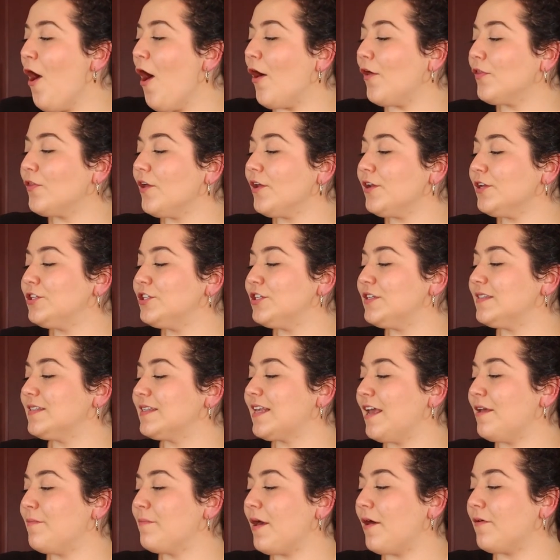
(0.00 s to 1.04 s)
a lot of cheese
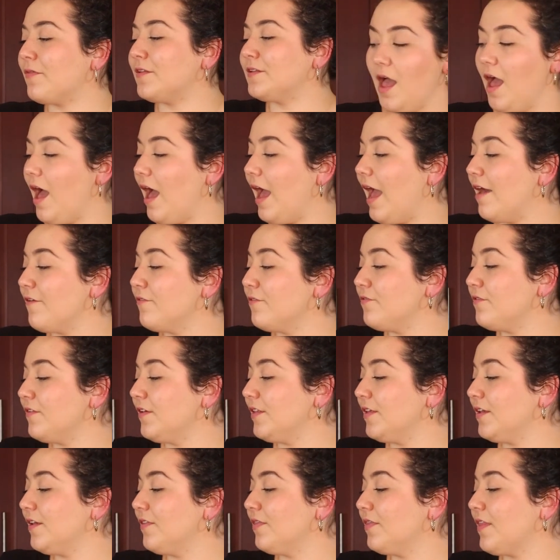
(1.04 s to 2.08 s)
came out. I have a
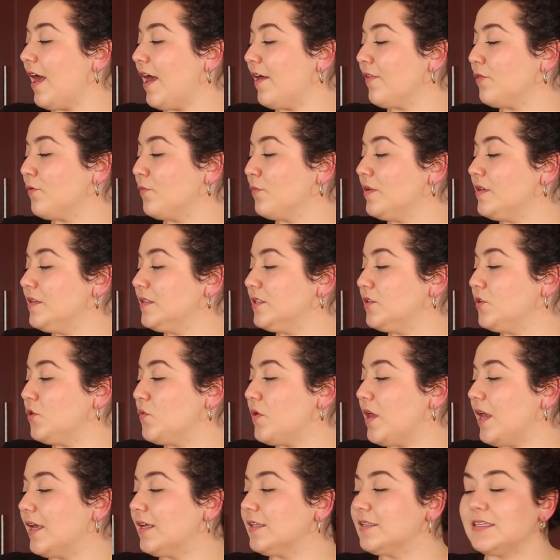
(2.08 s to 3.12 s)
feeling that the reason you
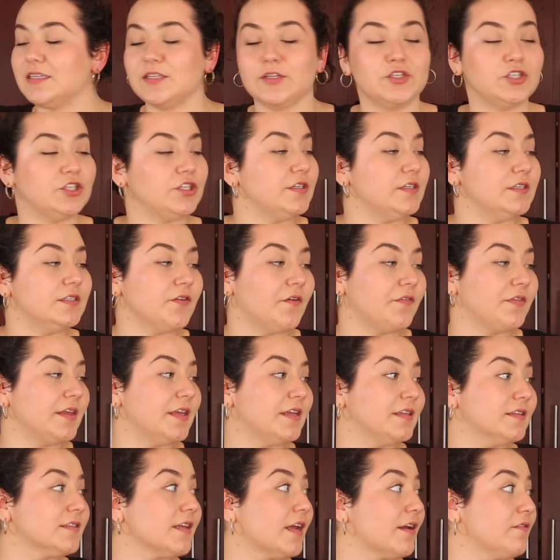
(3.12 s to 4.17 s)
can't see the cheese on the
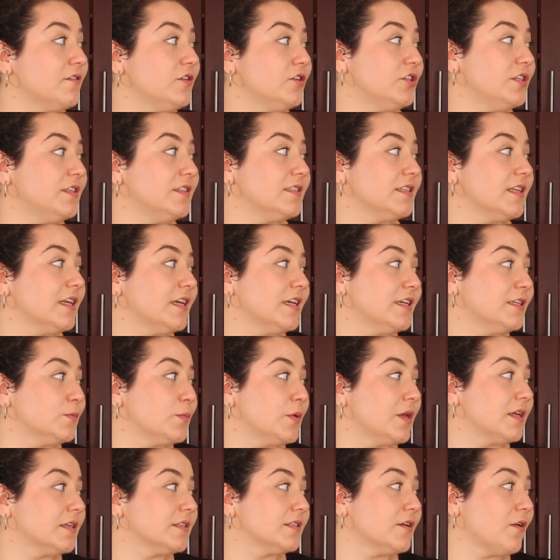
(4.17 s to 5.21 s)
inside of the schnitzel is
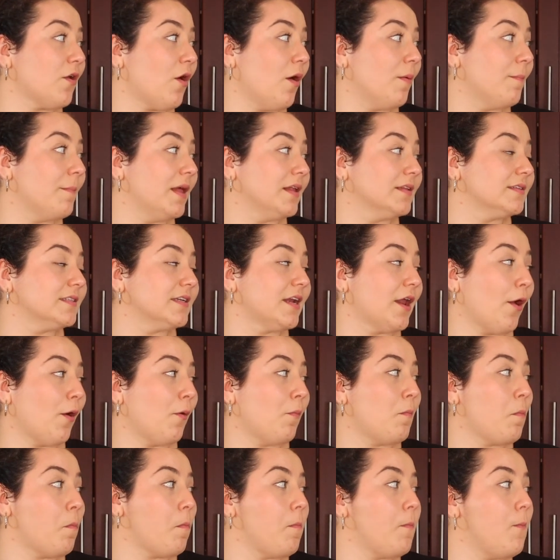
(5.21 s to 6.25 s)
because it all melted
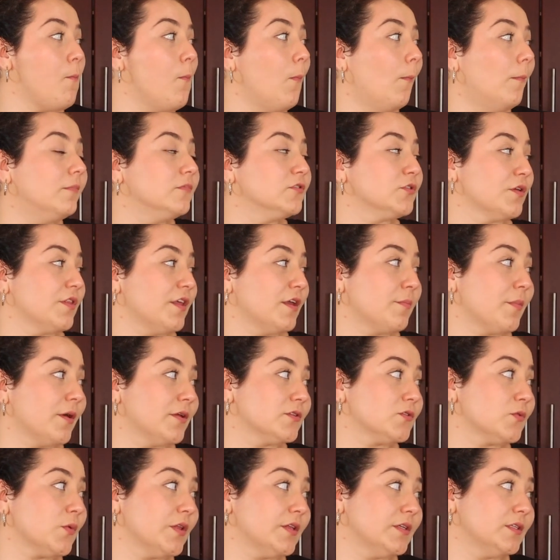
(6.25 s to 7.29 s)
out. So I think
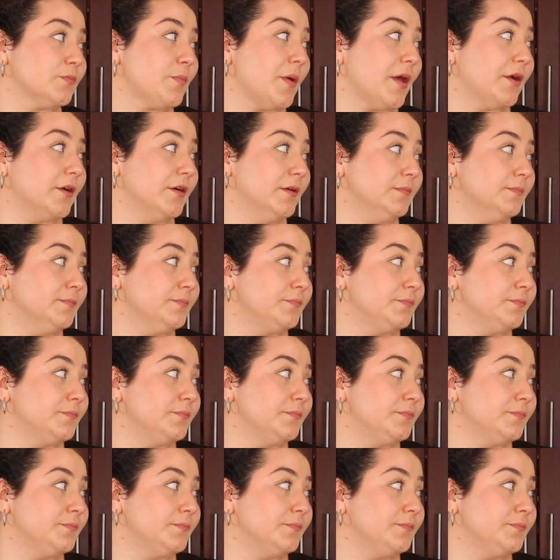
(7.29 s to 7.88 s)
mozzarella is better.